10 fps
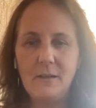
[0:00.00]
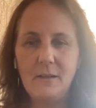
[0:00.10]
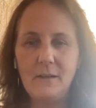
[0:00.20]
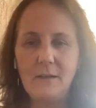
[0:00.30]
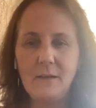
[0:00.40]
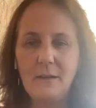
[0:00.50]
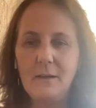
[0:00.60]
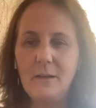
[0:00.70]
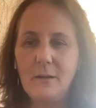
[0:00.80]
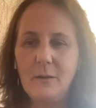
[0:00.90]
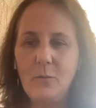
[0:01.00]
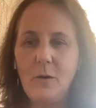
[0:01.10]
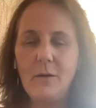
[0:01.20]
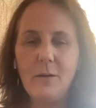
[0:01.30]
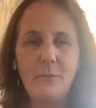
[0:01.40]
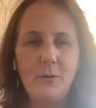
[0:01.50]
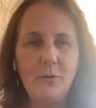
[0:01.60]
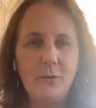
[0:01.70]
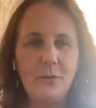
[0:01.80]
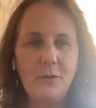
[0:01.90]
And I welcome you
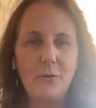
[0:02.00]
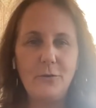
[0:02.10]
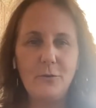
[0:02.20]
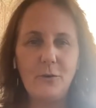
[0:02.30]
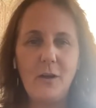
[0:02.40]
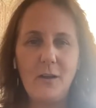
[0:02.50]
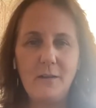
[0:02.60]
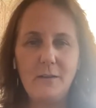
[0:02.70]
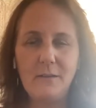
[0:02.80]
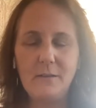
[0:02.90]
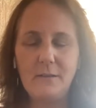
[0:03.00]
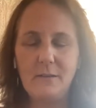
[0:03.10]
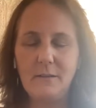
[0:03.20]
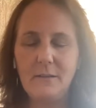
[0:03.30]
to close your eyes